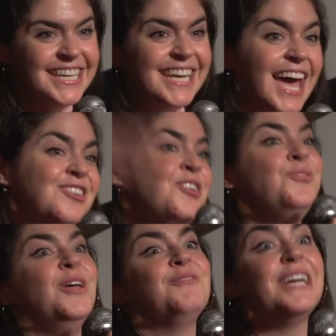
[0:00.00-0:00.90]
Like I don't know
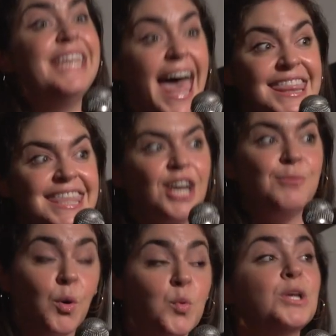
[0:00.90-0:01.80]
if we'll ever get
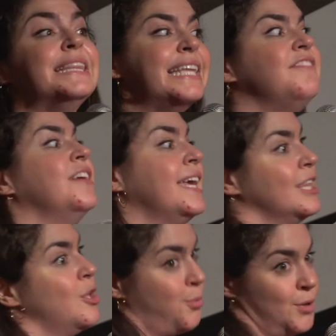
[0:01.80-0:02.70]
there, but we're living
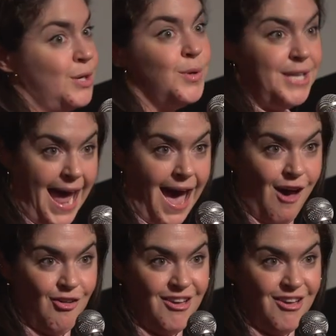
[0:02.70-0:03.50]
in the prequel now.